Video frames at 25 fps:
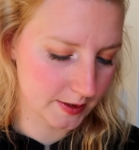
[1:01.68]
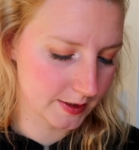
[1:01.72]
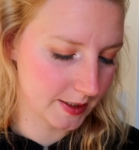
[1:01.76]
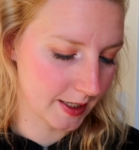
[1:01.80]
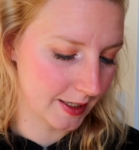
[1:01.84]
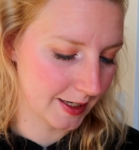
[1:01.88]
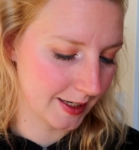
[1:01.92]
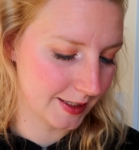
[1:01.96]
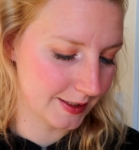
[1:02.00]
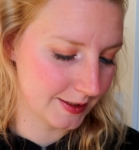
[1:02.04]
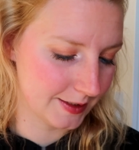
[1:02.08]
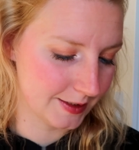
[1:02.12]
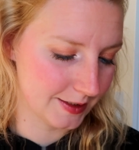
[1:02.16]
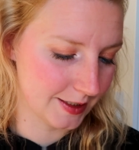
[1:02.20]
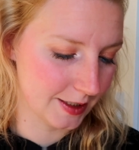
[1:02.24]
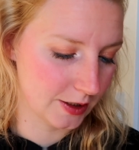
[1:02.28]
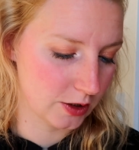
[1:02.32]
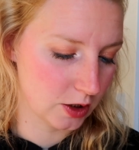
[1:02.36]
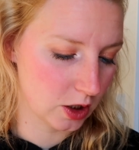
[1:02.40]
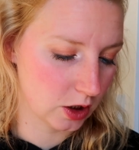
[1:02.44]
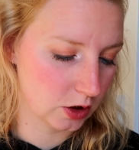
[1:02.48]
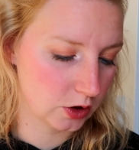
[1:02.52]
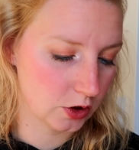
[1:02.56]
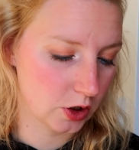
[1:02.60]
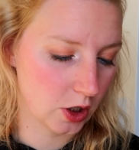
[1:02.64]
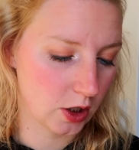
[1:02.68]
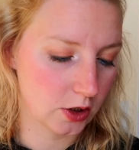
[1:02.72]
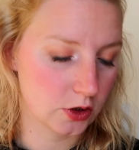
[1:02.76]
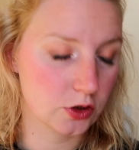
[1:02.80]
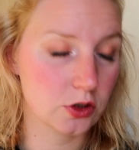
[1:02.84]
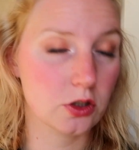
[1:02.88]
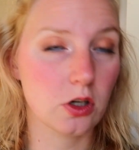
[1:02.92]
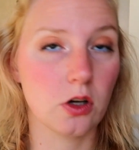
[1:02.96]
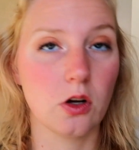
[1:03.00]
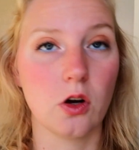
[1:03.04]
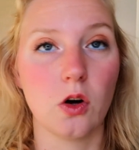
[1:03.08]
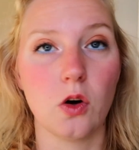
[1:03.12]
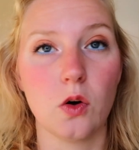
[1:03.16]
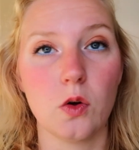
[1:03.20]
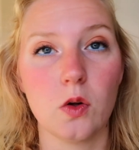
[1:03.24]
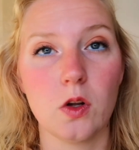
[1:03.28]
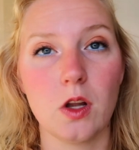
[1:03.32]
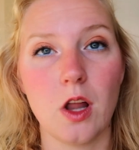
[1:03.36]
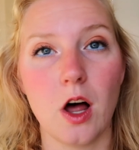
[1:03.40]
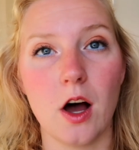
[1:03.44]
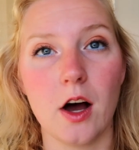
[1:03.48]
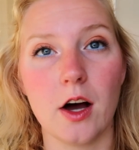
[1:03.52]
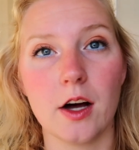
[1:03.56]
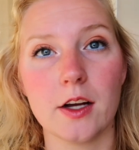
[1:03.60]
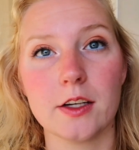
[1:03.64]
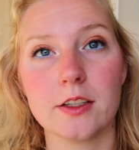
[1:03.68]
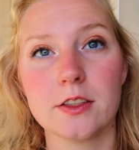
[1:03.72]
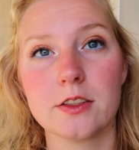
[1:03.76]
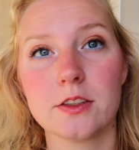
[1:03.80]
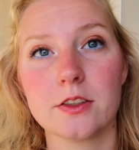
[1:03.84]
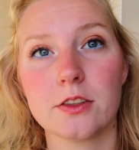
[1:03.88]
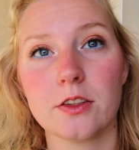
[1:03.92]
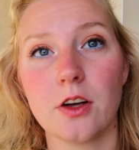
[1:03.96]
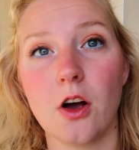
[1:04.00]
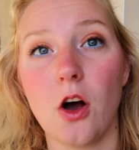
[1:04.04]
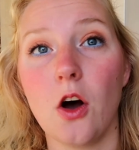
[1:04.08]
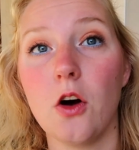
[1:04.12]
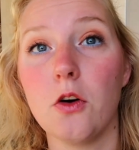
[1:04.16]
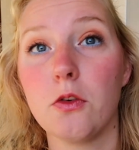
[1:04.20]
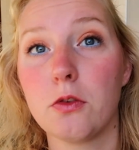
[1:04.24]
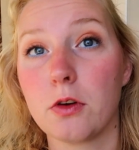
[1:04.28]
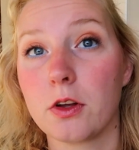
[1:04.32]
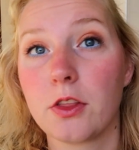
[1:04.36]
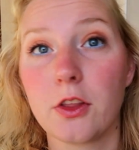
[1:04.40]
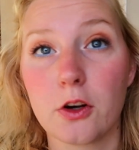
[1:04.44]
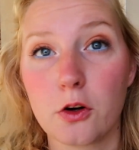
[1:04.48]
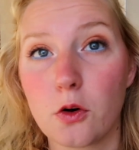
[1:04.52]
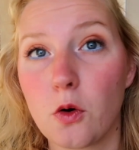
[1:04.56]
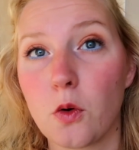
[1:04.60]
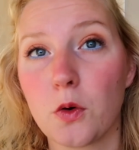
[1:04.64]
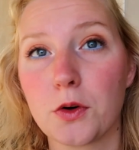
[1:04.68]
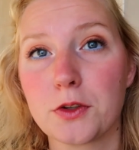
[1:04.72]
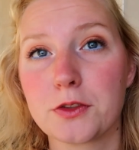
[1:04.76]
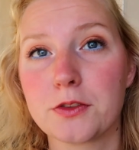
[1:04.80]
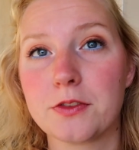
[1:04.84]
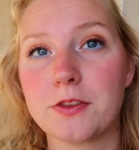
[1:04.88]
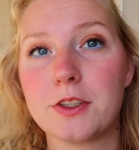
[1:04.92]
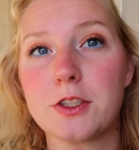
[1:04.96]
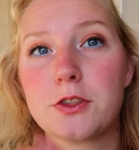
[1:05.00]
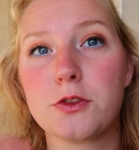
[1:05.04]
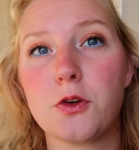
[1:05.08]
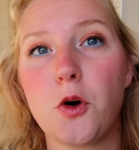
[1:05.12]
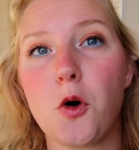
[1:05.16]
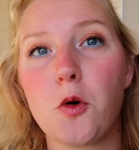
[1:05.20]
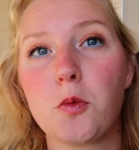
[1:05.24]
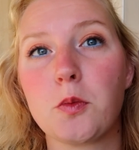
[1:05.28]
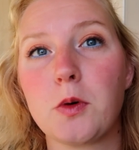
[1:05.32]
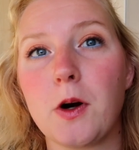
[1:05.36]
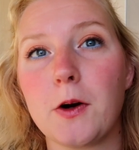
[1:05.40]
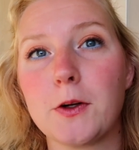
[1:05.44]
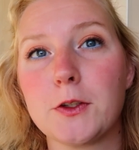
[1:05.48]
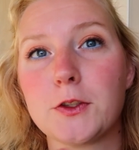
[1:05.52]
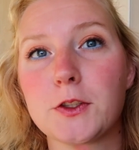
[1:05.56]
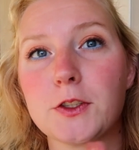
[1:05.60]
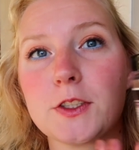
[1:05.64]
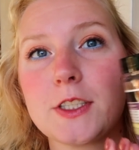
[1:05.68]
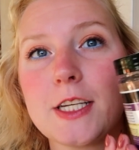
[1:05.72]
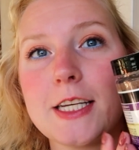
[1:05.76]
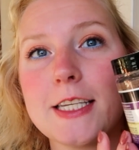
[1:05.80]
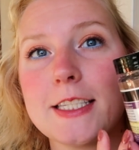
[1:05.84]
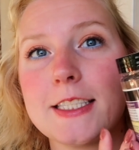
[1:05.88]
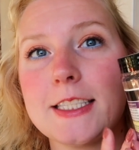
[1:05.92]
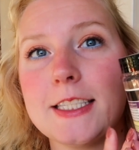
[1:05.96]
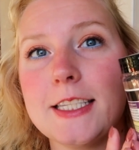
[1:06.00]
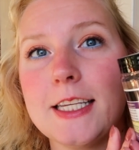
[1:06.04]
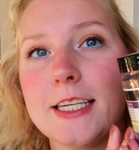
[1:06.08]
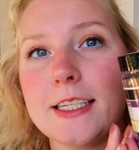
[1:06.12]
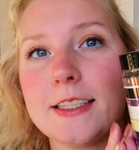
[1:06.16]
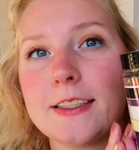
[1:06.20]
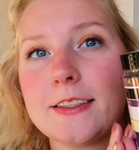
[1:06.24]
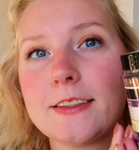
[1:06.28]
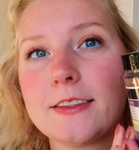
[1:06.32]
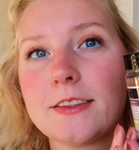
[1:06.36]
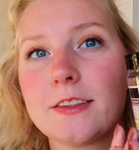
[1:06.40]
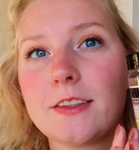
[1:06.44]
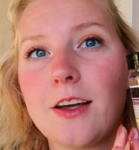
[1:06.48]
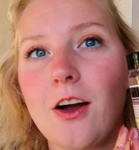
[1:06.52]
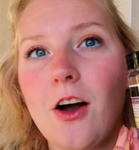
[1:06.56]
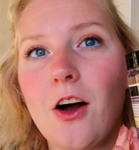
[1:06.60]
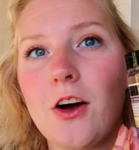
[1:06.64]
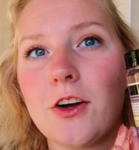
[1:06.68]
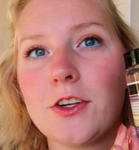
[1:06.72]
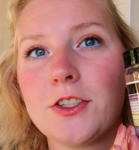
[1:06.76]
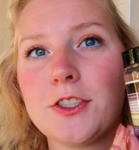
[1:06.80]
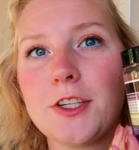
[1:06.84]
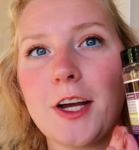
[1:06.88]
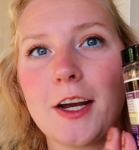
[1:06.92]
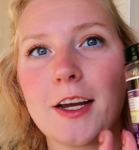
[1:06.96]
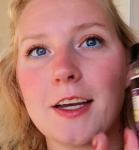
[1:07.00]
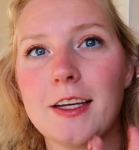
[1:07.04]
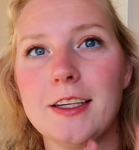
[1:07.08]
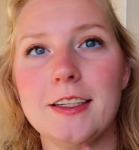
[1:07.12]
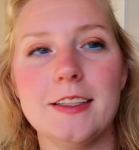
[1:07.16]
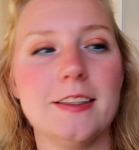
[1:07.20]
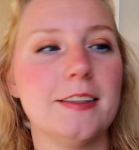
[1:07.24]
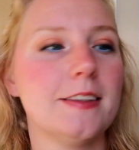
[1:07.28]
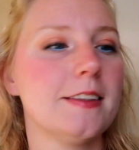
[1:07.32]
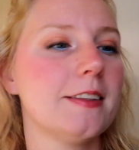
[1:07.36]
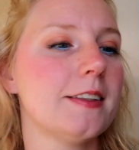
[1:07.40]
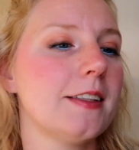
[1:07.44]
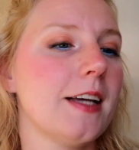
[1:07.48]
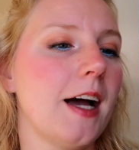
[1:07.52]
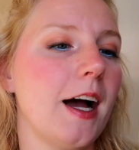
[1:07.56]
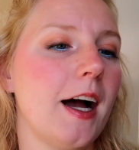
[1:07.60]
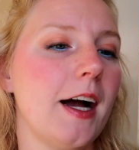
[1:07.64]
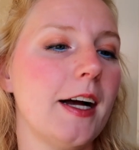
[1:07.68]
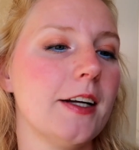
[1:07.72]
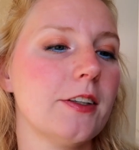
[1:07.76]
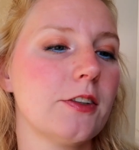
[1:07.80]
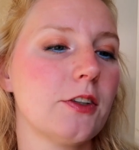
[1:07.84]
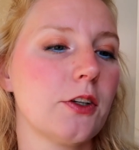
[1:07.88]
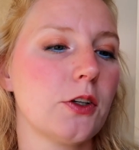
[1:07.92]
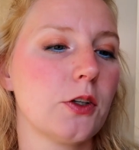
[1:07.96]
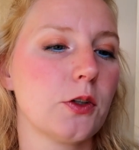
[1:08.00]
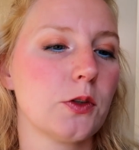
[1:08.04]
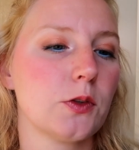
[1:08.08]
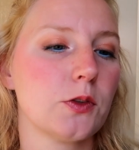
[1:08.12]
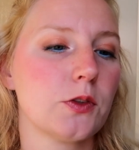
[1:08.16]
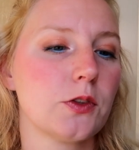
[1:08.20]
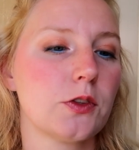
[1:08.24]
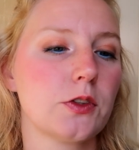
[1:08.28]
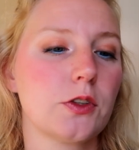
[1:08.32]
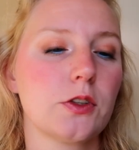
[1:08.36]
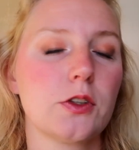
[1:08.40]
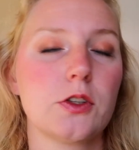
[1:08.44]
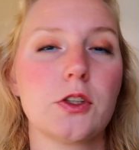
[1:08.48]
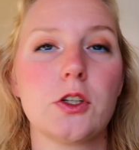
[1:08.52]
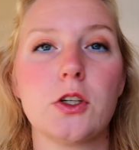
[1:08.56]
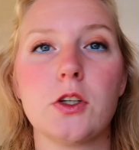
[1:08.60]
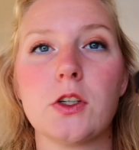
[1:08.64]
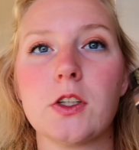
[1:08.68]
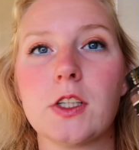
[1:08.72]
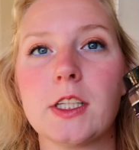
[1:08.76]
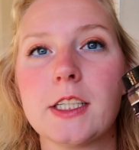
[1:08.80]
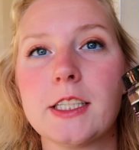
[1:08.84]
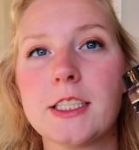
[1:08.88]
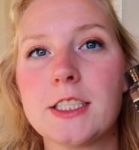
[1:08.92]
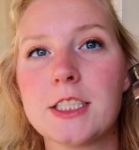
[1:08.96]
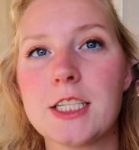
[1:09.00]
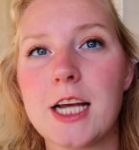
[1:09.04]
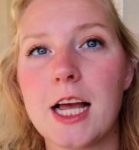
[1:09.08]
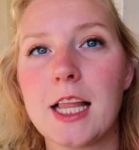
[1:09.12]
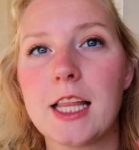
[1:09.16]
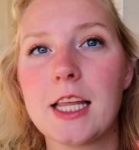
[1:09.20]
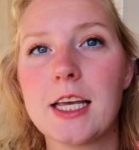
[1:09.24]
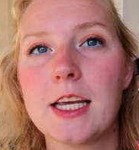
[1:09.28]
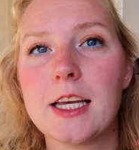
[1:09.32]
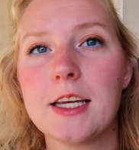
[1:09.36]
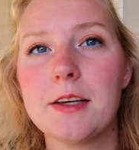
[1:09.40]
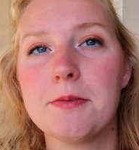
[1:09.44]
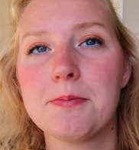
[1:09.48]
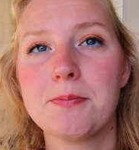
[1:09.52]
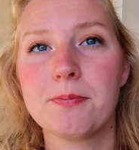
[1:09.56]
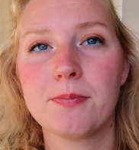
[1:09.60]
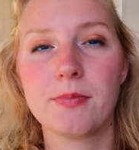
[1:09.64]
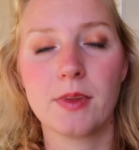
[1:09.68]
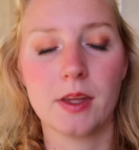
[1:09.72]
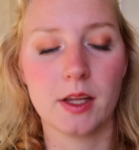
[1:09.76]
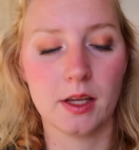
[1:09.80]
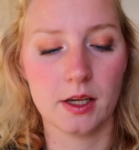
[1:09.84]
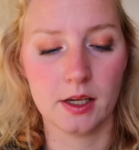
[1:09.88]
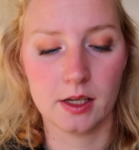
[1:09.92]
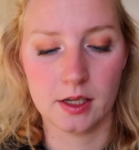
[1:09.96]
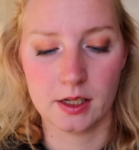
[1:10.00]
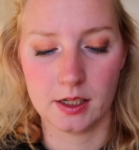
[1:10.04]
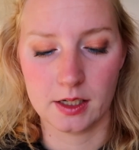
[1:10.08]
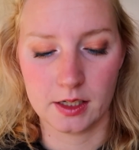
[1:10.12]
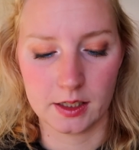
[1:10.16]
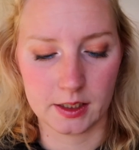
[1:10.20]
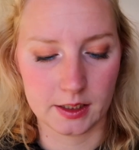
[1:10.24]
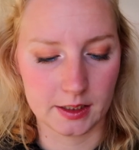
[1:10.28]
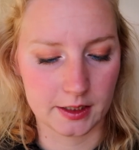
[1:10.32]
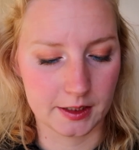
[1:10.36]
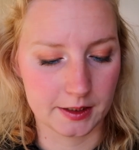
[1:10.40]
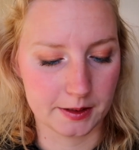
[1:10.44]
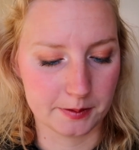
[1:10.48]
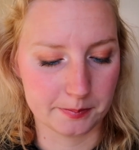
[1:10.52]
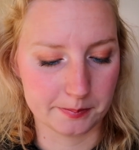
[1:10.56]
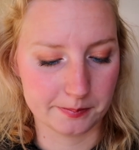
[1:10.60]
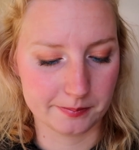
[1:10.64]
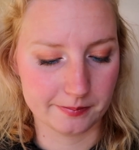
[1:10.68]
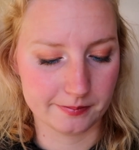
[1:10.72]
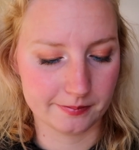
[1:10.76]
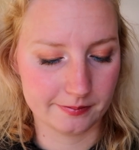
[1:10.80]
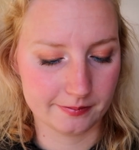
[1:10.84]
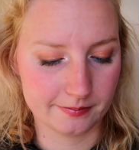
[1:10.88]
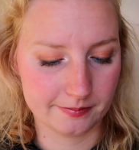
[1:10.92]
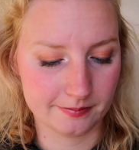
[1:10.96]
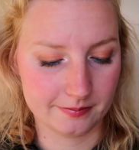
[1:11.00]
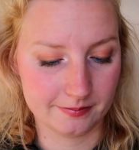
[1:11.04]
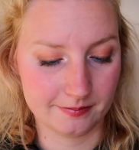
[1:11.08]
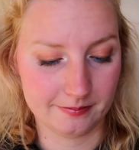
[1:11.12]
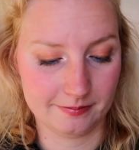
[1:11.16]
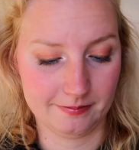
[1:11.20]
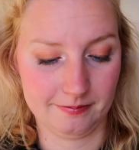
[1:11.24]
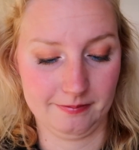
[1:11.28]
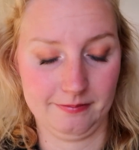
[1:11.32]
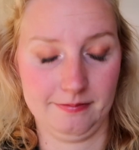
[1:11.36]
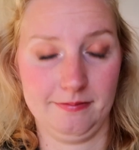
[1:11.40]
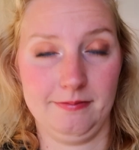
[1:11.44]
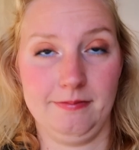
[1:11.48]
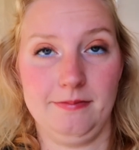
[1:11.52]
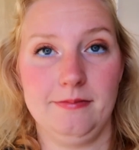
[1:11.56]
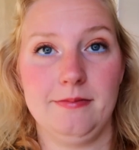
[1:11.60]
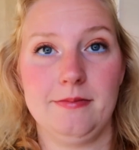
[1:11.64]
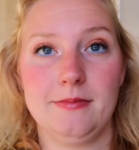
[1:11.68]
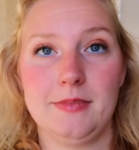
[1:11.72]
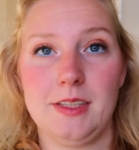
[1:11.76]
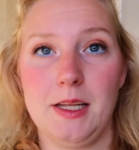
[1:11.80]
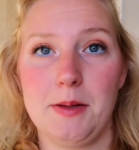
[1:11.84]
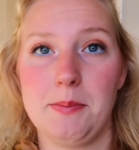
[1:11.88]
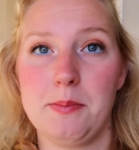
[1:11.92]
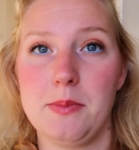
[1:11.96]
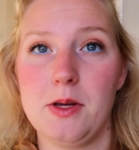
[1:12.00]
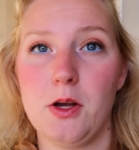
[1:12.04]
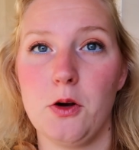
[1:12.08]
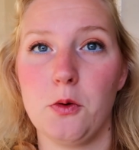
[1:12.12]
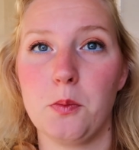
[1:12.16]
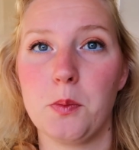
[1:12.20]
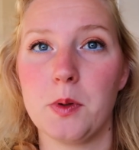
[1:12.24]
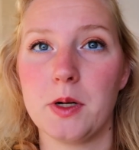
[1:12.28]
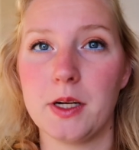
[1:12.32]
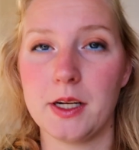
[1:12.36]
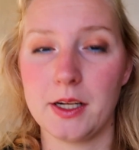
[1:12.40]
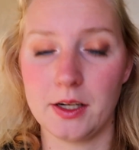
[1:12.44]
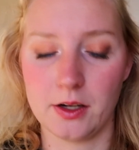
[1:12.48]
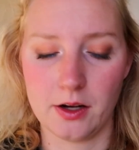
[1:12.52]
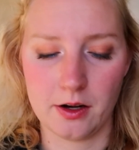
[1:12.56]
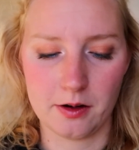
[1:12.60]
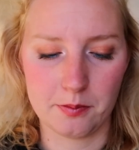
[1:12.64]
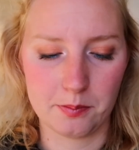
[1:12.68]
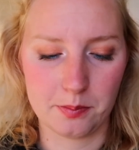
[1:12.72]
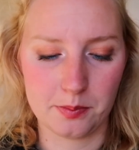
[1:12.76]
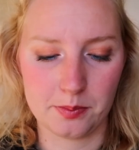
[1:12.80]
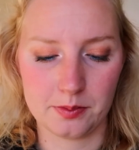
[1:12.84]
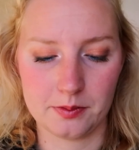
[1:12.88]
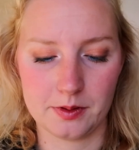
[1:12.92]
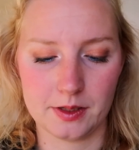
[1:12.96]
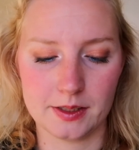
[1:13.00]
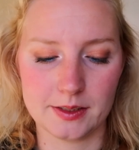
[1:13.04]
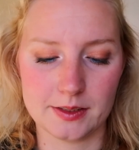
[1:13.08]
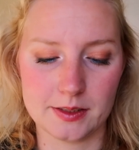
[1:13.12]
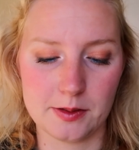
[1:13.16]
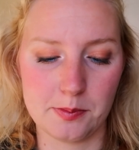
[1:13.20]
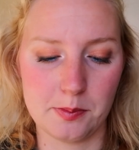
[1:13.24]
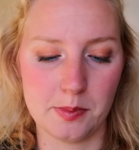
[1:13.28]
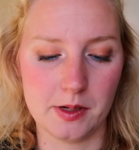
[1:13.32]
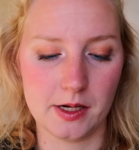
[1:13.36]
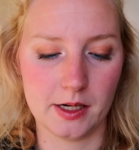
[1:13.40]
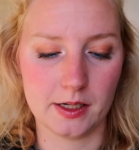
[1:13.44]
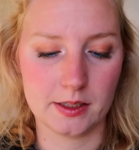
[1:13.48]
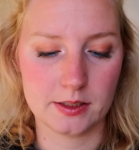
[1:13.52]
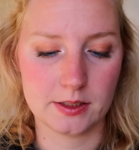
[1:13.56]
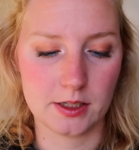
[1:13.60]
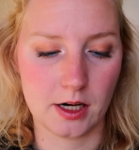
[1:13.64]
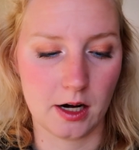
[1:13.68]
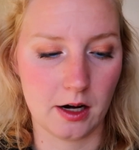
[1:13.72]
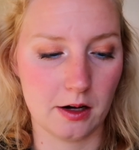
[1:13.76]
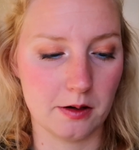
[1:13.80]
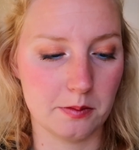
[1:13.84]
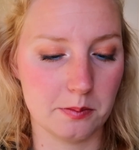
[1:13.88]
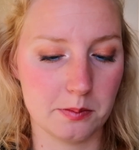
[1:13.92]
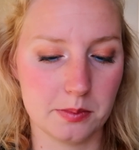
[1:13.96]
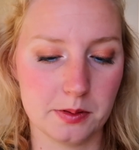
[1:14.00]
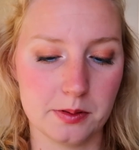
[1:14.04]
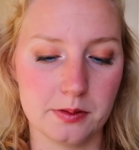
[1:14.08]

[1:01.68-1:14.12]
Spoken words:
that I did not touch a whole lot over the course of this whole project is this Aunt Jackie's Ice Curls Curling Jelly. Let me open it up. It's a big tub.